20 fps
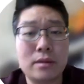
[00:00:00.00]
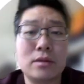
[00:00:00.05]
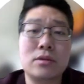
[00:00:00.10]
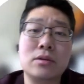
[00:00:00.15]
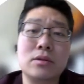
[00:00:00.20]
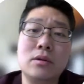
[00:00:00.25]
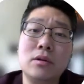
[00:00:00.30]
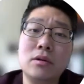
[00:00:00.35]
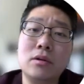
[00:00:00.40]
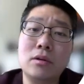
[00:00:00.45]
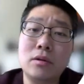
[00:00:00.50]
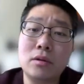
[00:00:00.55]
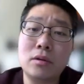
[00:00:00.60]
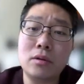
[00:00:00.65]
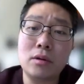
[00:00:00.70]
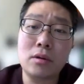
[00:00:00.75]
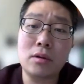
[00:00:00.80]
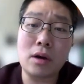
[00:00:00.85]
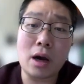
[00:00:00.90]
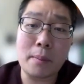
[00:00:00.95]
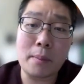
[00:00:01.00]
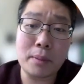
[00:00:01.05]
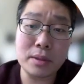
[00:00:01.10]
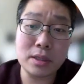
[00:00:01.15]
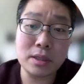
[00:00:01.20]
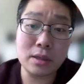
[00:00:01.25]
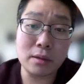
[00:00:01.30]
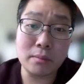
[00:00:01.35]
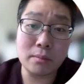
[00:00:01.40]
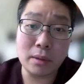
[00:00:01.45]
so
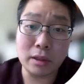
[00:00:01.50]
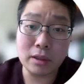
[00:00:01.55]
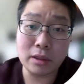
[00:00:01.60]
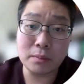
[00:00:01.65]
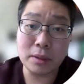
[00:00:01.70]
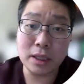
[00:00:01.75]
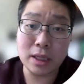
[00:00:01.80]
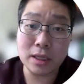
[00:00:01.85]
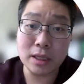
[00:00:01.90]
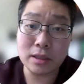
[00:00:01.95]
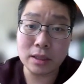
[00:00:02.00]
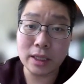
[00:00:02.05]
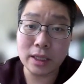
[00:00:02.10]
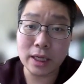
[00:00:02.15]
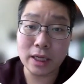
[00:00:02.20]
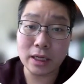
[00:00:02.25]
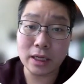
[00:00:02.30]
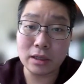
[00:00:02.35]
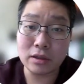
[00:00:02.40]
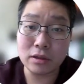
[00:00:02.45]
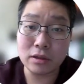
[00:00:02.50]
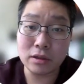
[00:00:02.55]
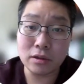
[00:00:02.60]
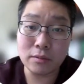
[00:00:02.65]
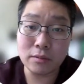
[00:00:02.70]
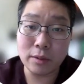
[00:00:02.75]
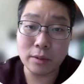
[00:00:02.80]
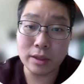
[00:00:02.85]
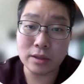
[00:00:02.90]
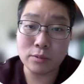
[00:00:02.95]
opposite of multiplication that I need to
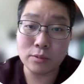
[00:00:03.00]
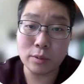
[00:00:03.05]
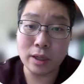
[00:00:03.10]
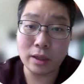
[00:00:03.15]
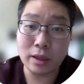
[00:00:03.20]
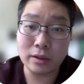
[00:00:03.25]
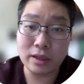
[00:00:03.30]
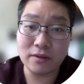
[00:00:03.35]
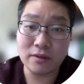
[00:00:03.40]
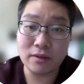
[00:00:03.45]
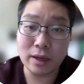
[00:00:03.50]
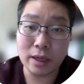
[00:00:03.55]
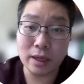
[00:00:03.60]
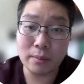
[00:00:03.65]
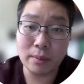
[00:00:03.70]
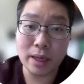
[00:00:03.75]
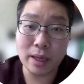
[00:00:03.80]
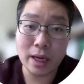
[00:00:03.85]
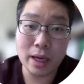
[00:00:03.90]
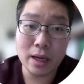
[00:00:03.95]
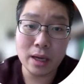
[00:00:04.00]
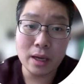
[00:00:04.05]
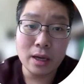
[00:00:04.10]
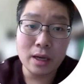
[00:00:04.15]
do is, well, divided by